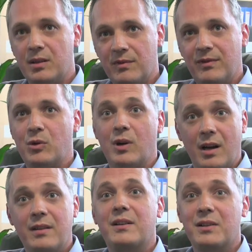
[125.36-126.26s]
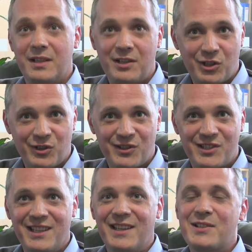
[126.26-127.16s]
them for other
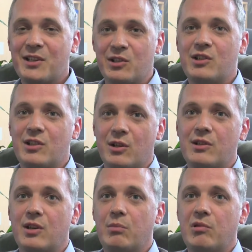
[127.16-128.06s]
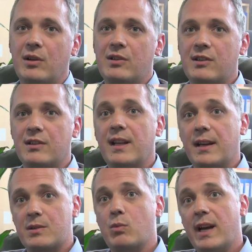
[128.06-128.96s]
conditions such as osteoporosis, and
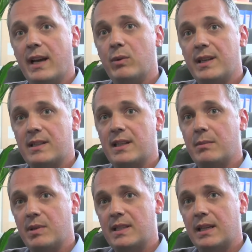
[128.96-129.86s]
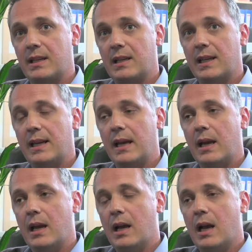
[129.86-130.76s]
that's where we see, particularly
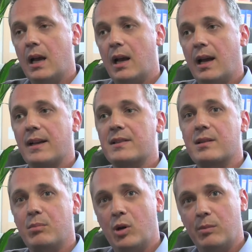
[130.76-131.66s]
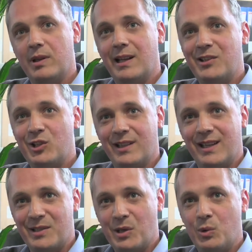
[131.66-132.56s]
as the population
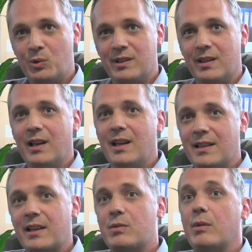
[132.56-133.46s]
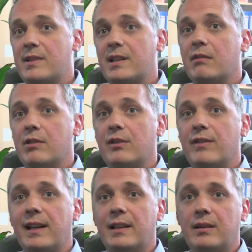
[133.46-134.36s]
gets older, that's where we see a real
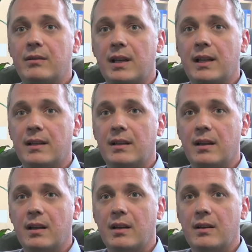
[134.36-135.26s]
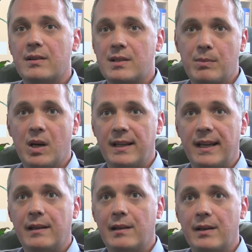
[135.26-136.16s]
value in Spine
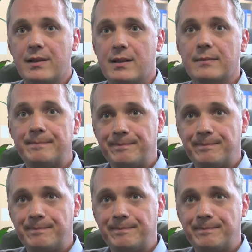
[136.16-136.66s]
Analyzer.